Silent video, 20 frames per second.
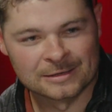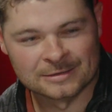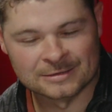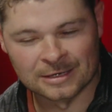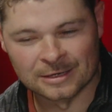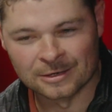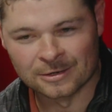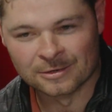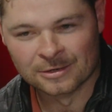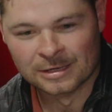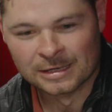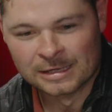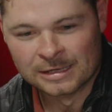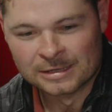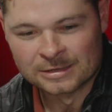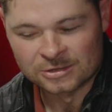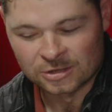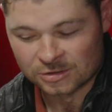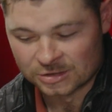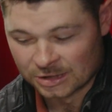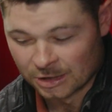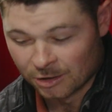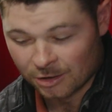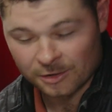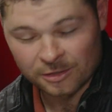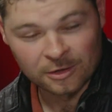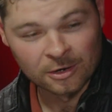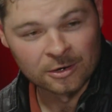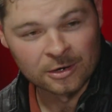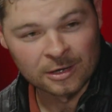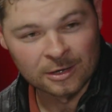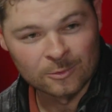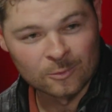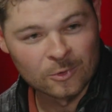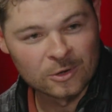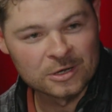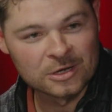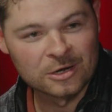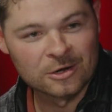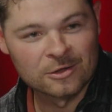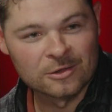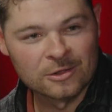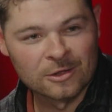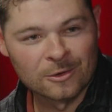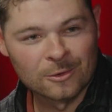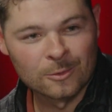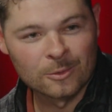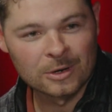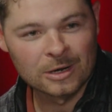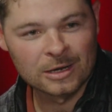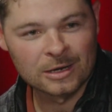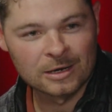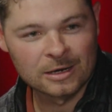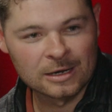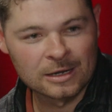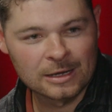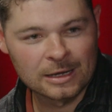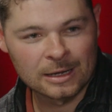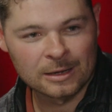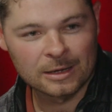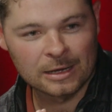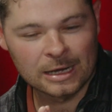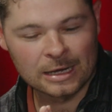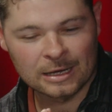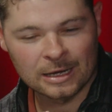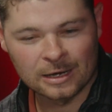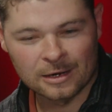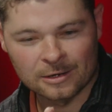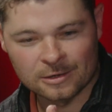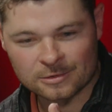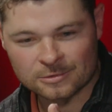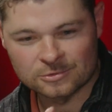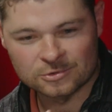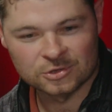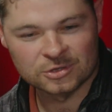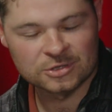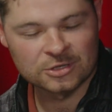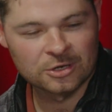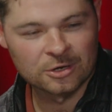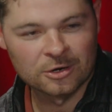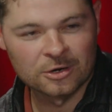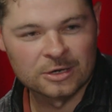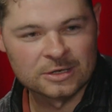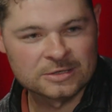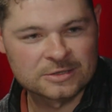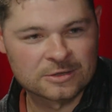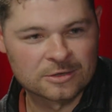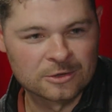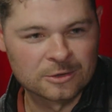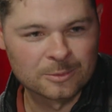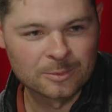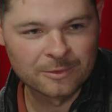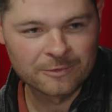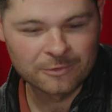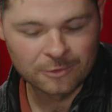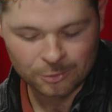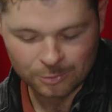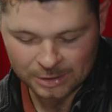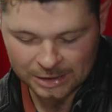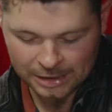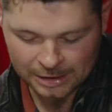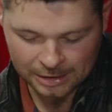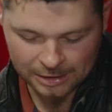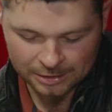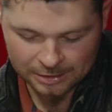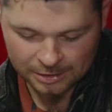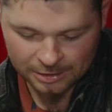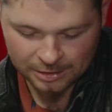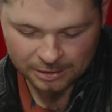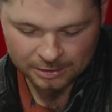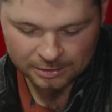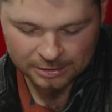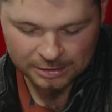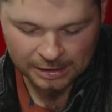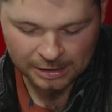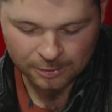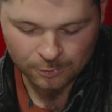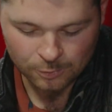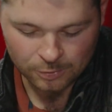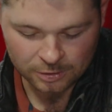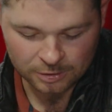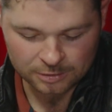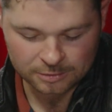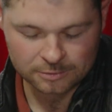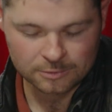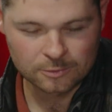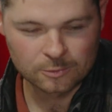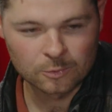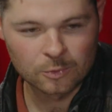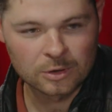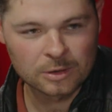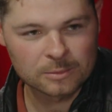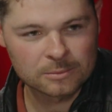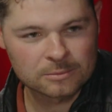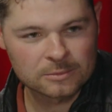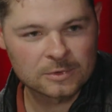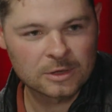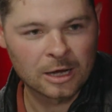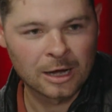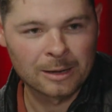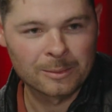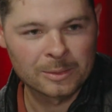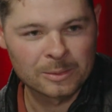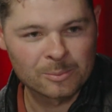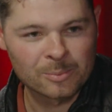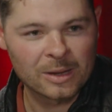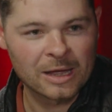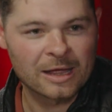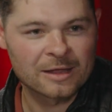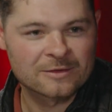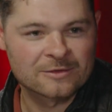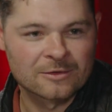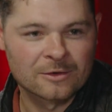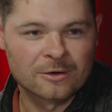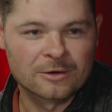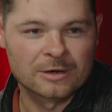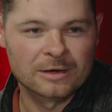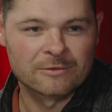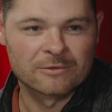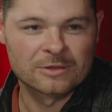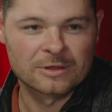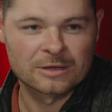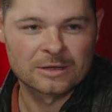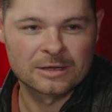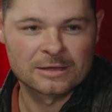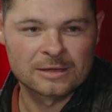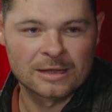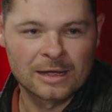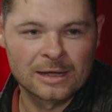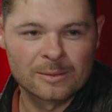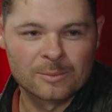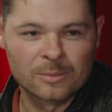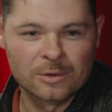So So 0 to 30 in 1 year, though. What did I kind of just curious too before we get into kind of what common paths are and everything like that.